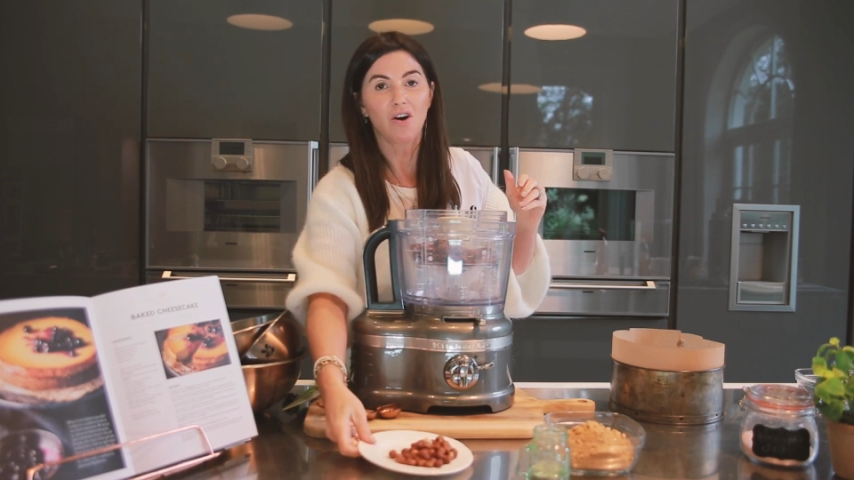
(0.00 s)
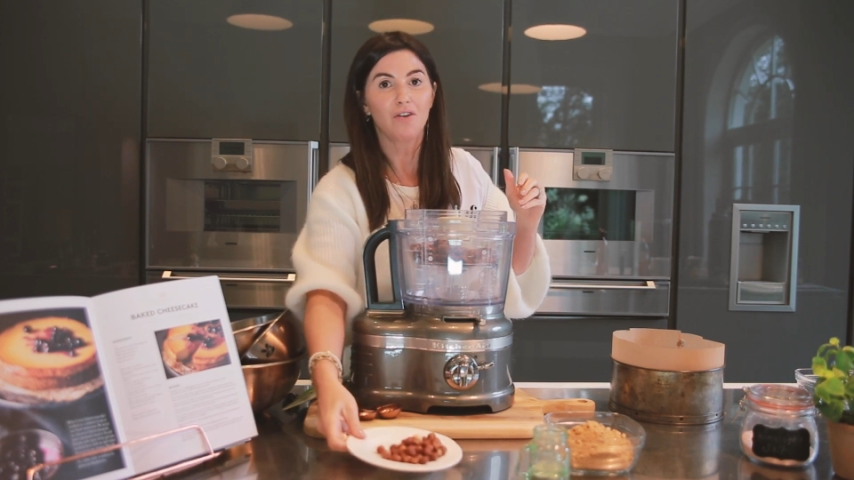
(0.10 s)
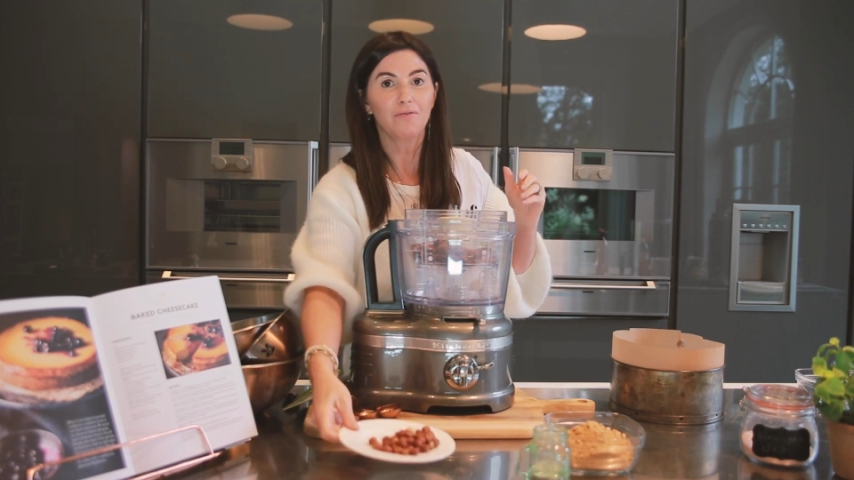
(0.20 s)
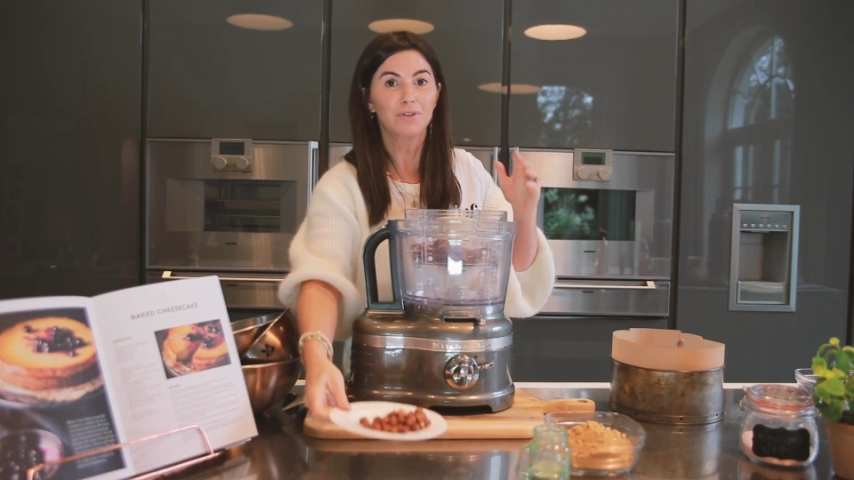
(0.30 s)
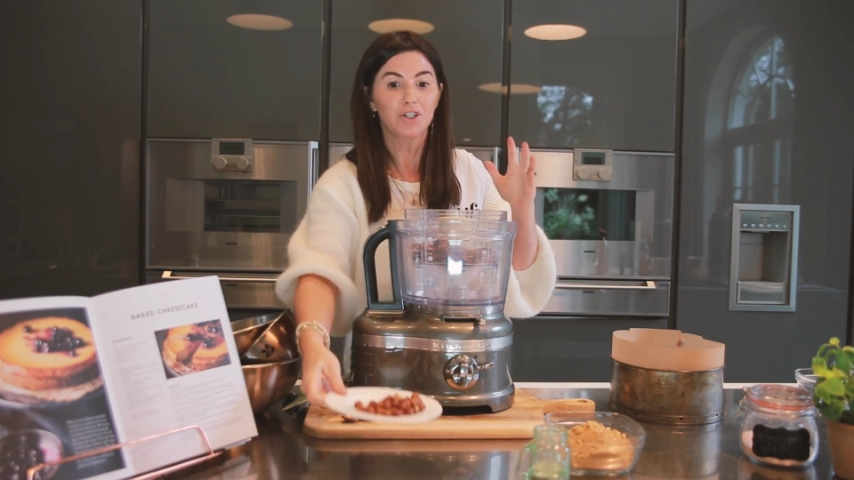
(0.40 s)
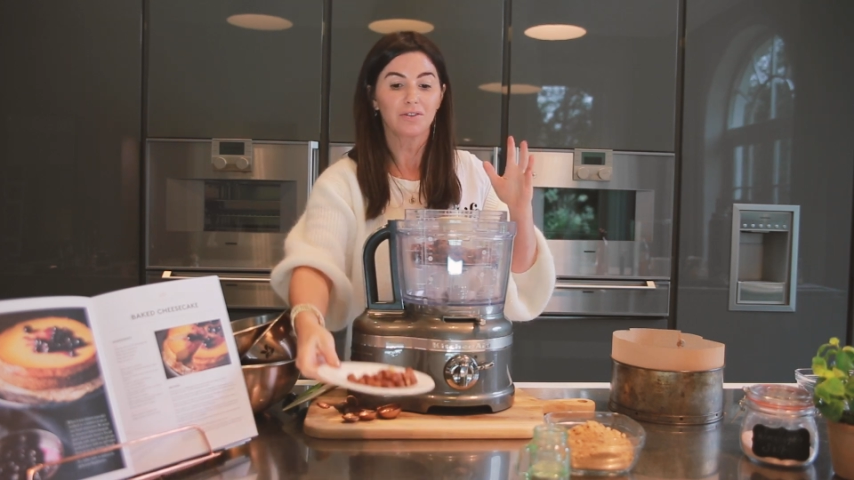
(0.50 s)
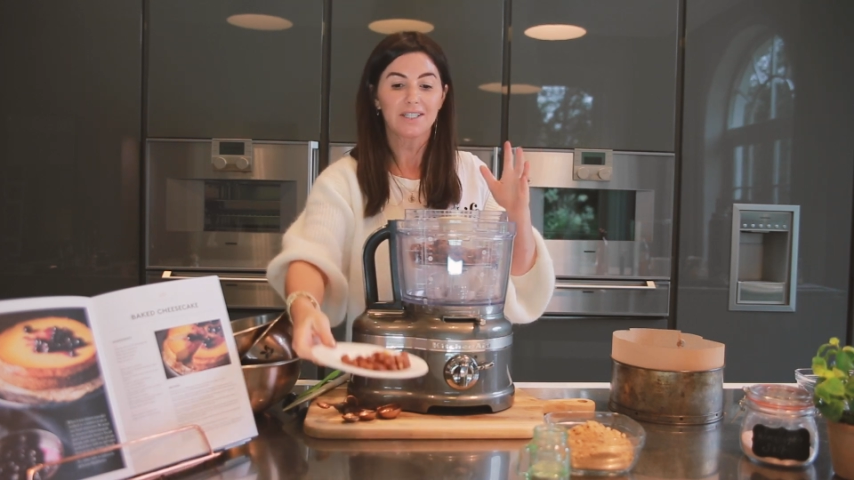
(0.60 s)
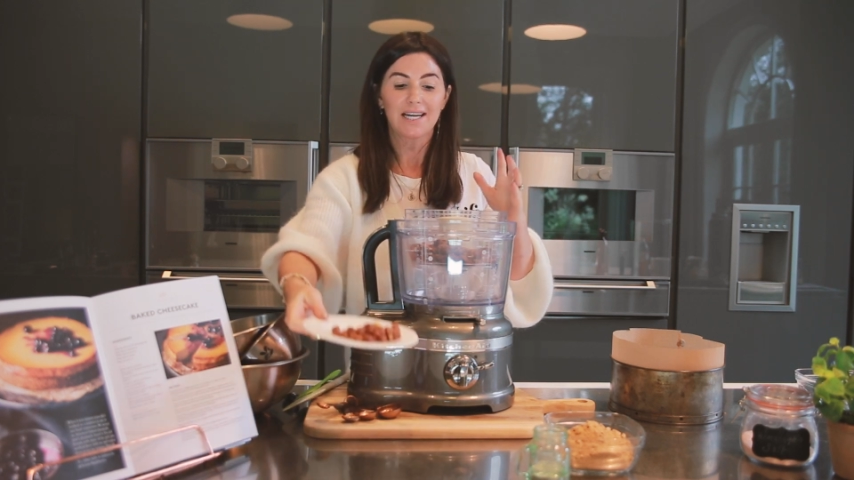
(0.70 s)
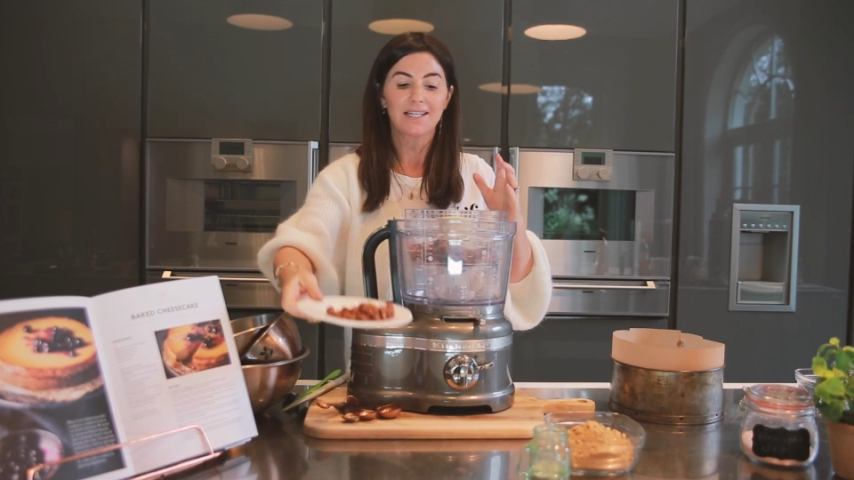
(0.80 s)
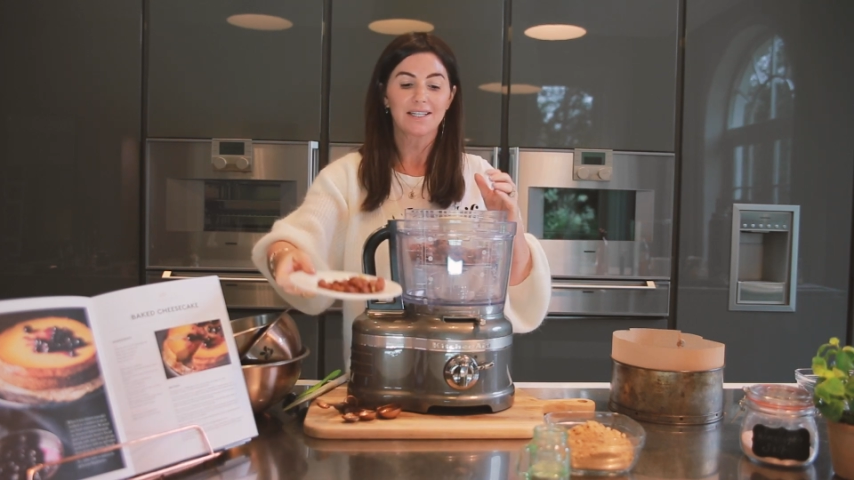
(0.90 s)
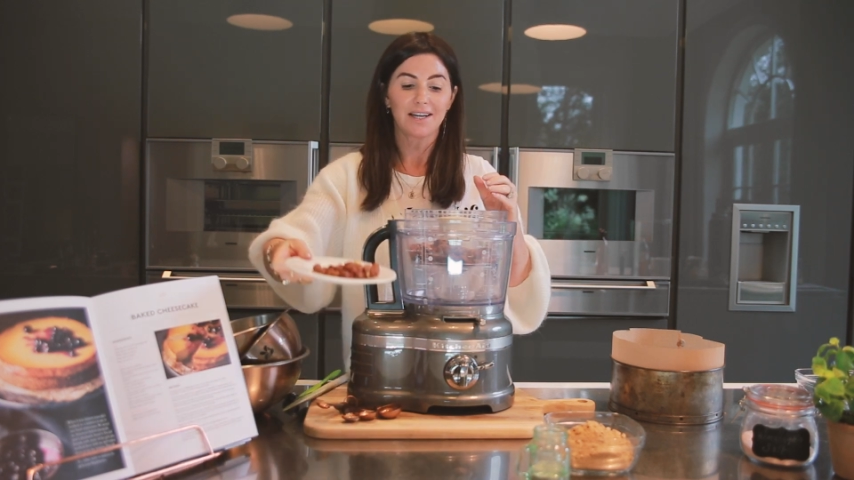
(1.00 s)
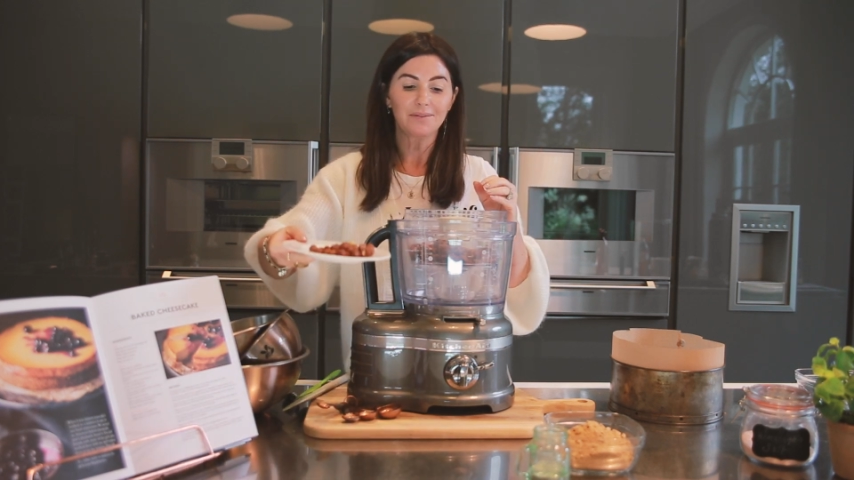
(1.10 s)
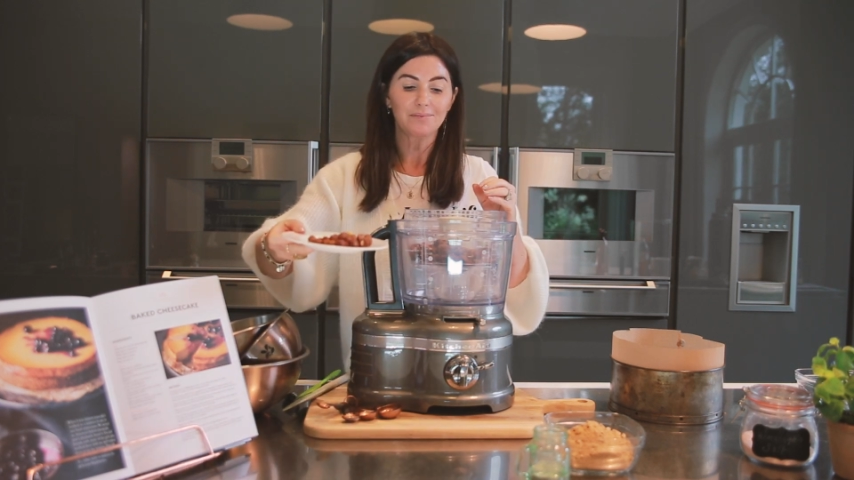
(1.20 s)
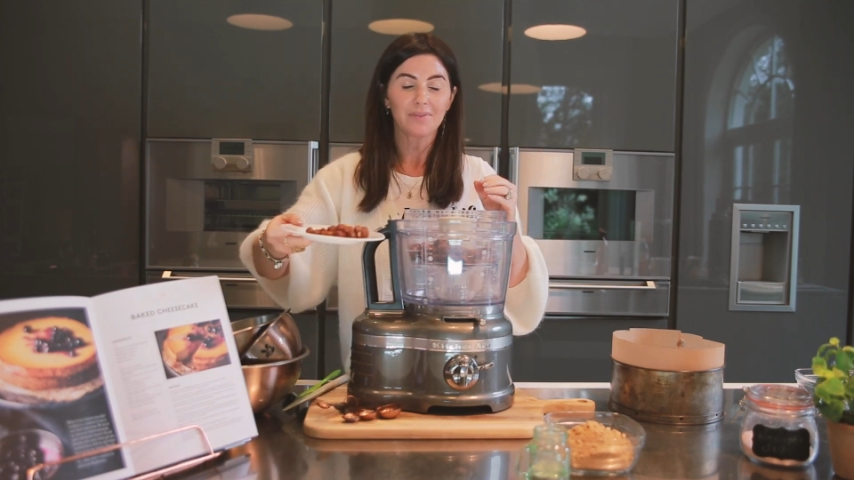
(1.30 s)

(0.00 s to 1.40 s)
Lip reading: of Medjool Dates in.